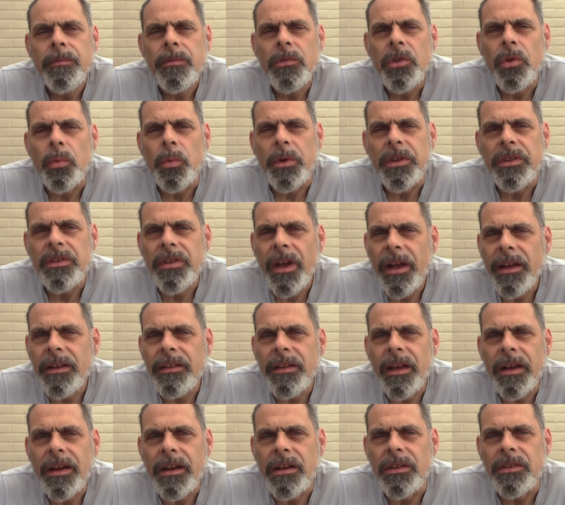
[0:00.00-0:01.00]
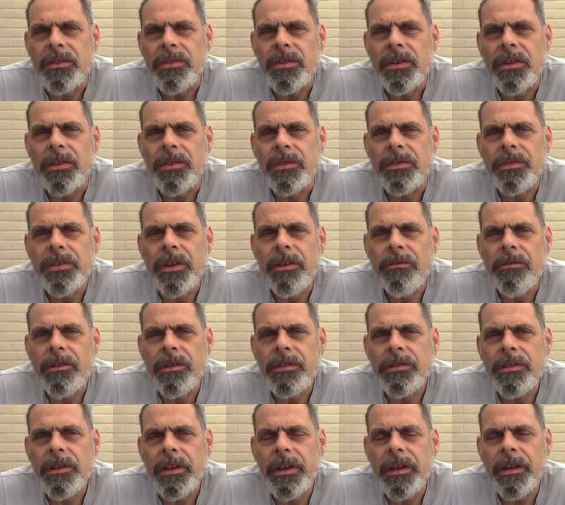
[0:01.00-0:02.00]
that we take their concerns
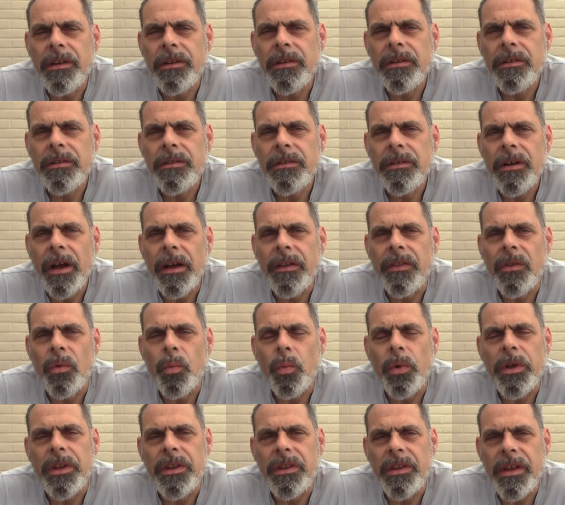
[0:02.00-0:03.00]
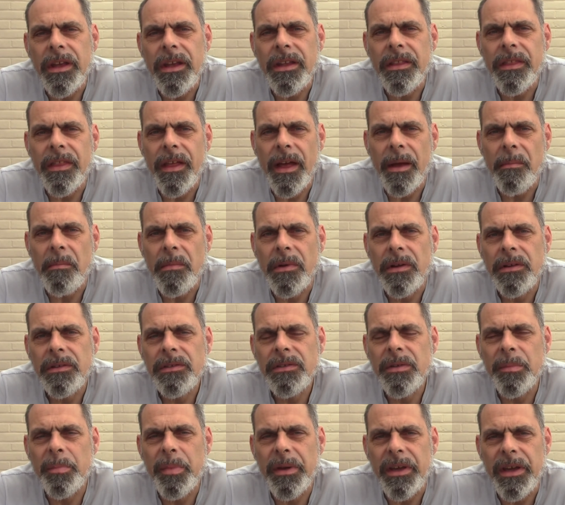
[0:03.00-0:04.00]
seriously, and that we need them
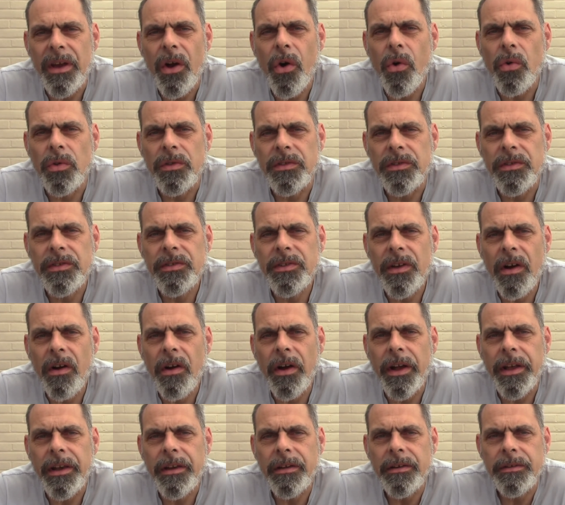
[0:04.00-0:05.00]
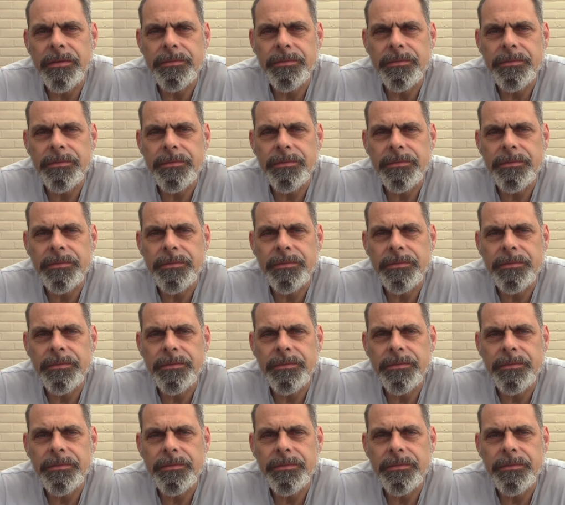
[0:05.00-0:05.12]
to be on side.